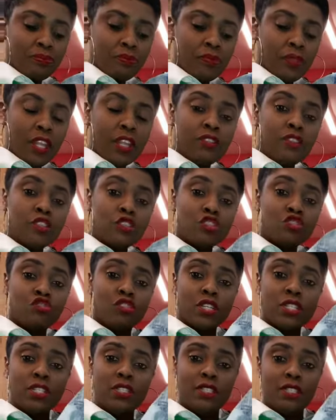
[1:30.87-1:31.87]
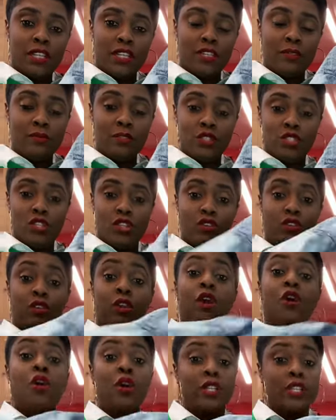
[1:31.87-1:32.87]
distressed denim shirt
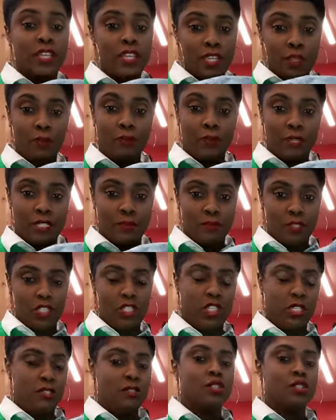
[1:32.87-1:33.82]
on the heat press machine.